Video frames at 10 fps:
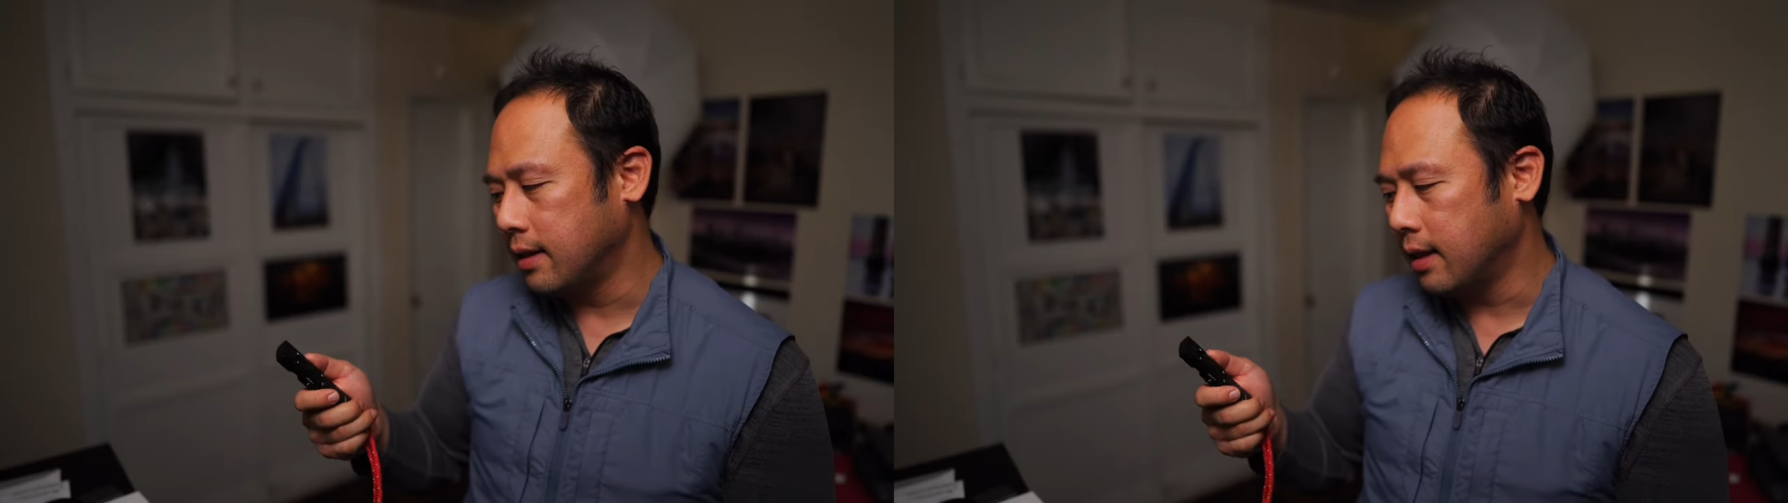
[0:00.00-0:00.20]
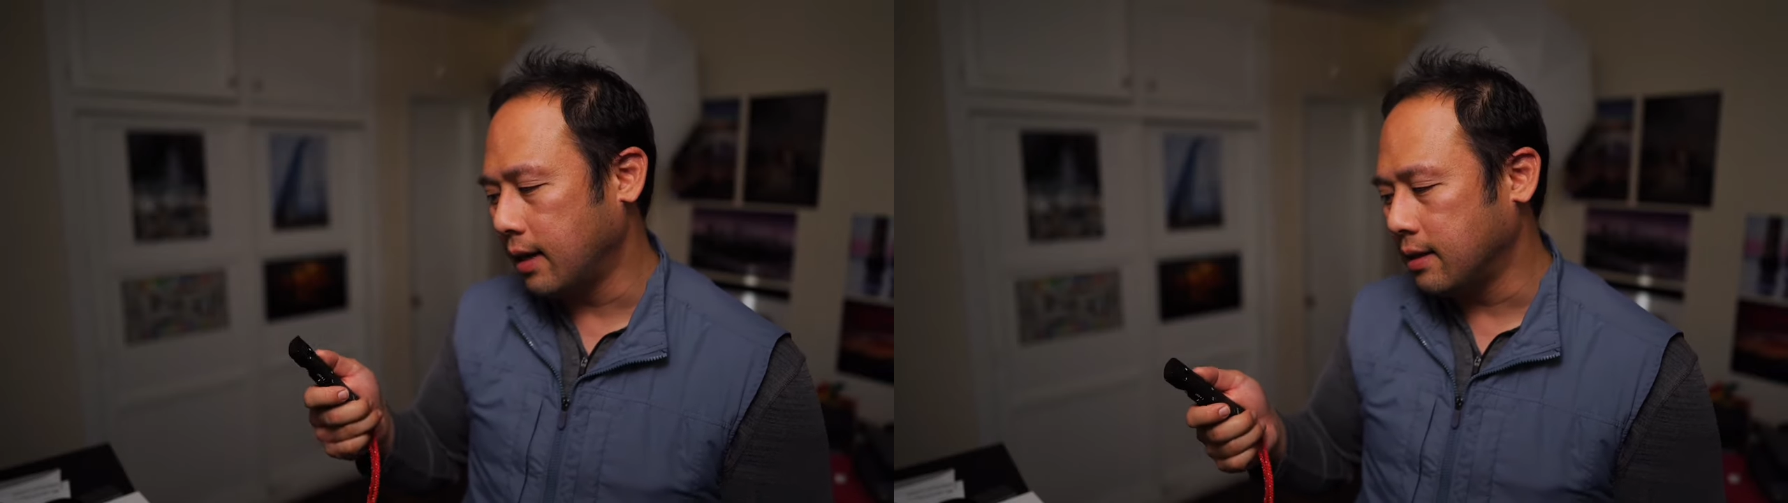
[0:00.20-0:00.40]

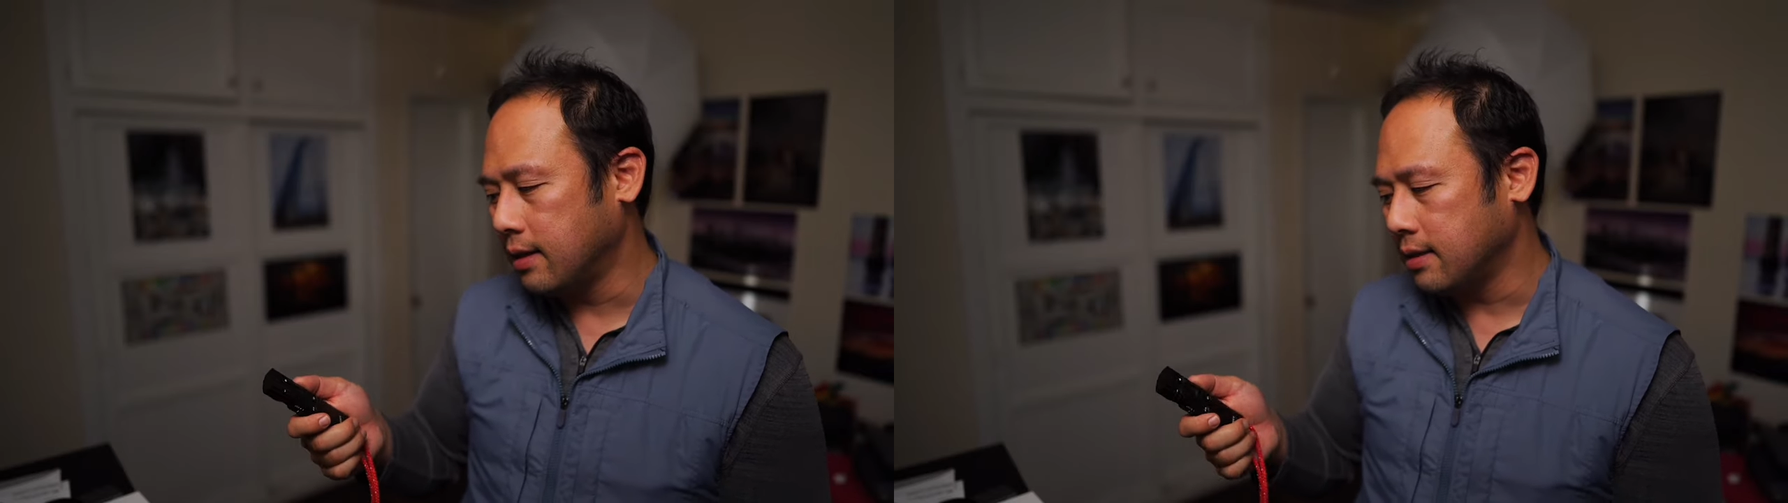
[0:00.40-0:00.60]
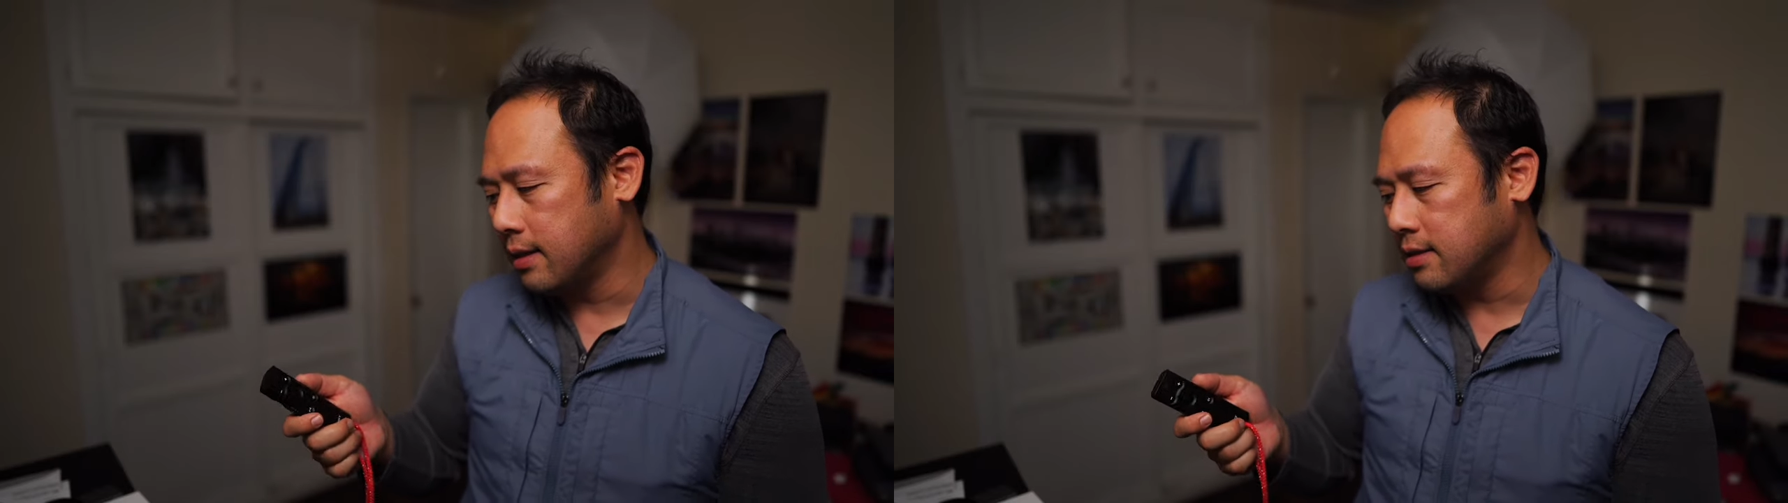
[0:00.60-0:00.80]
I
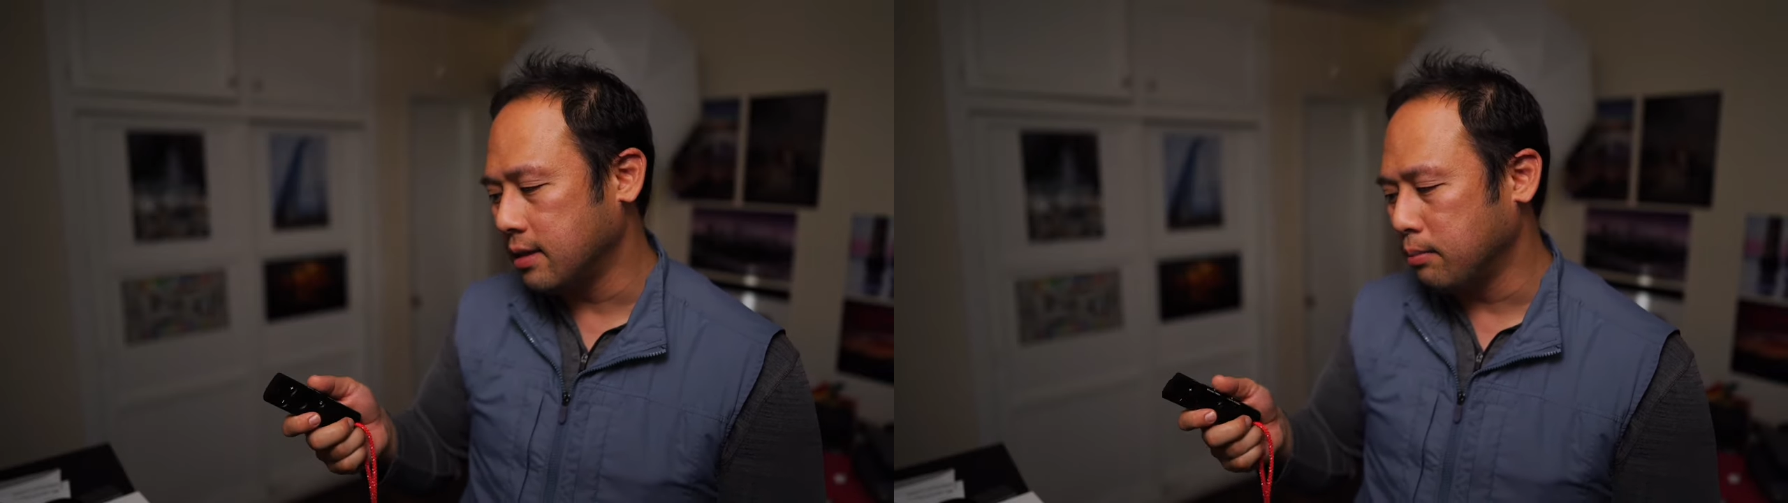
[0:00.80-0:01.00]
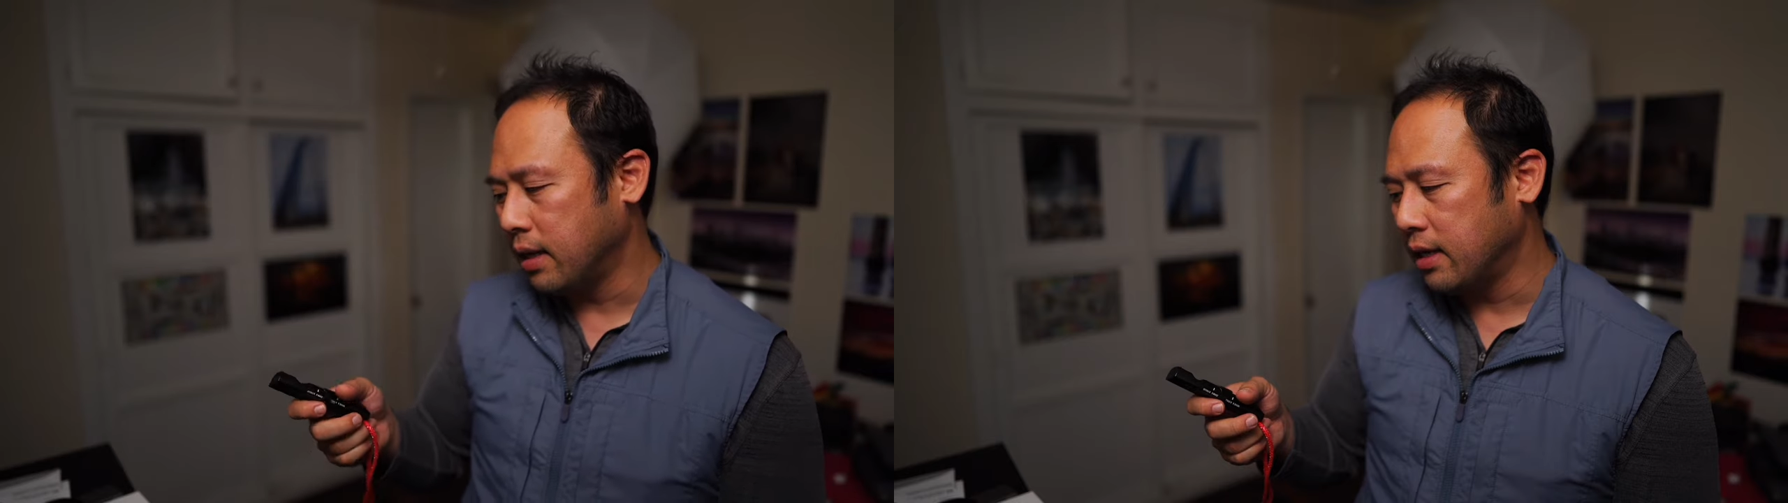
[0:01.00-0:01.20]
think that's the
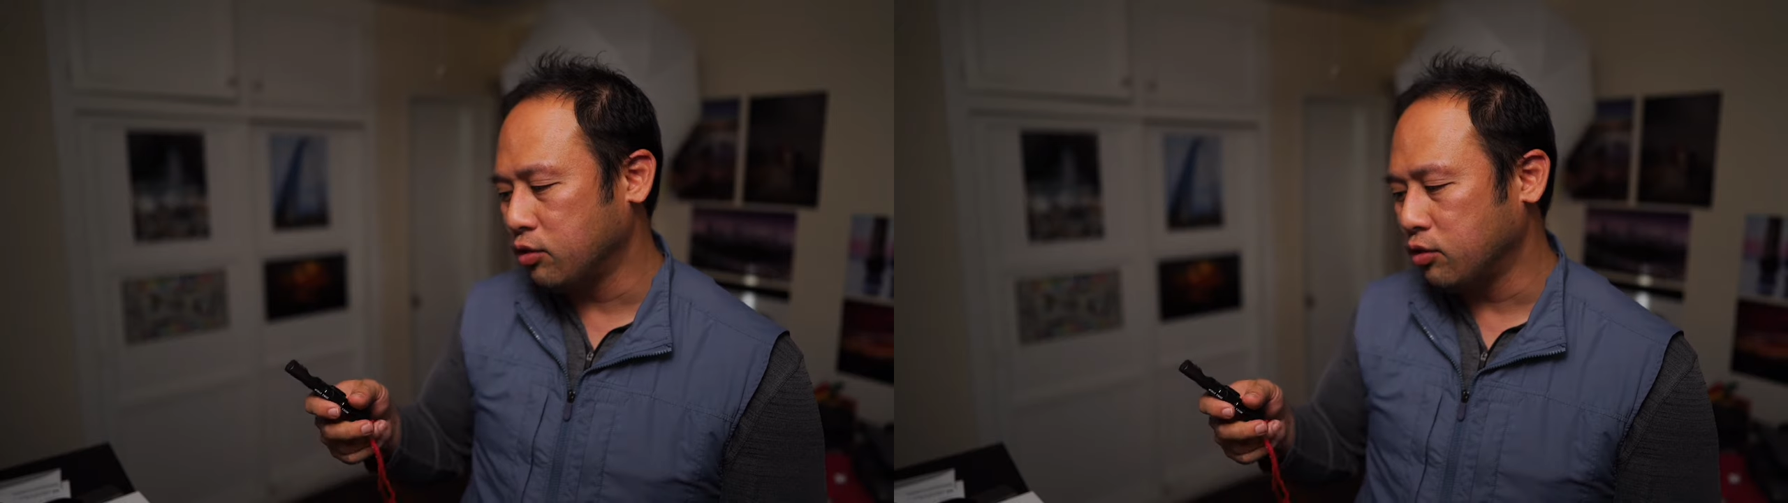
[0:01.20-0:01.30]
main